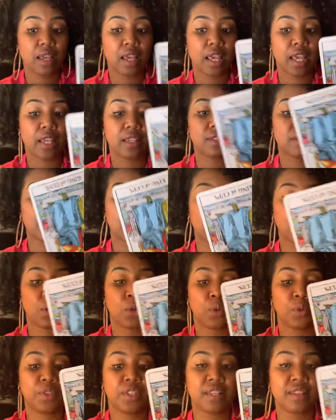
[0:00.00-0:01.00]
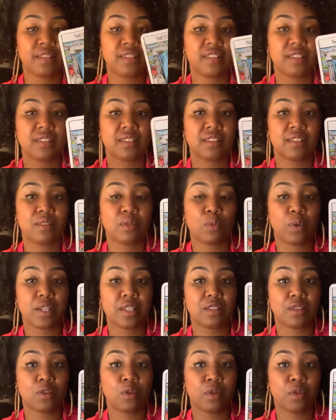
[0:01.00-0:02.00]
And so this is
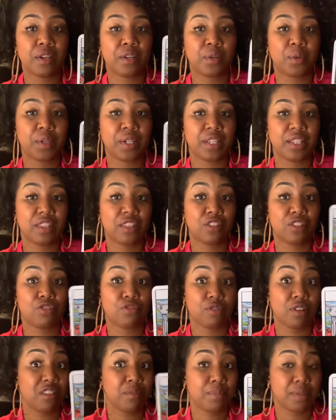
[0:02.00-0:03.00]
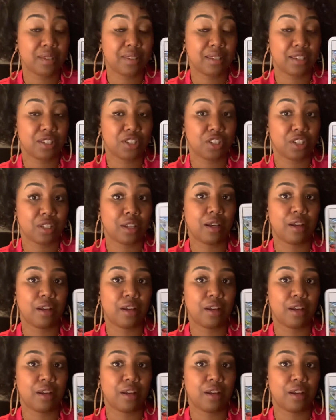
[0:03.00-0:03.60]
what's going on in the strength position